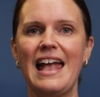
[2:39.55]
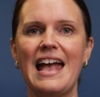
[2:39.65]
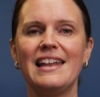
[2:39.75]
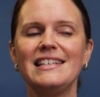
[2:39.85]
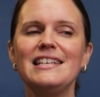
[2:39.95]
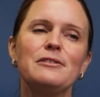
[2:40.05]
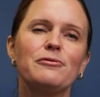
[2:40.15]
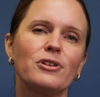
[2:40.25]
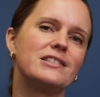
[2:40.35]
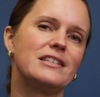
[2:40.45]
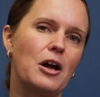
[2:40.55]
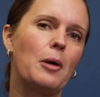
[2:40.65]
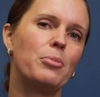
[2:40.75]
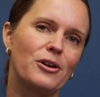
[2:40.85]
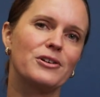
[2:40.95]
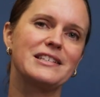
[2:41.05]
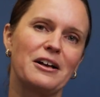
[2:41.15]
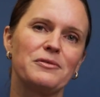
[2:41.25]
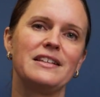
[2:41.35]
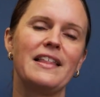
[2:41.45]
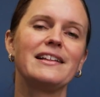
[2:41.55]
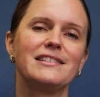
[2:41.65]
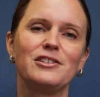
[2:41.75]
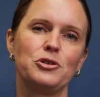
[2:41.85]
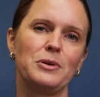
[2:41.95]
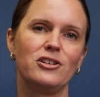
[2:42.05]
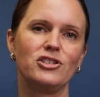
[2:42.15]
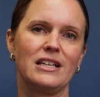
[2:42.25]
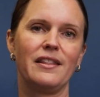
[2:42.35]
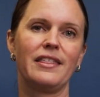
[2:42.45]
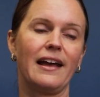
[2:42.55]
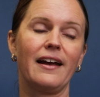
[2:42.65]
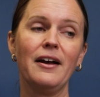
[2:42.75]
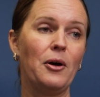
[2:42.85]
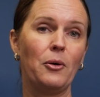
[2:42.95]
And it's easy for us to not put ourselves in that situation and think,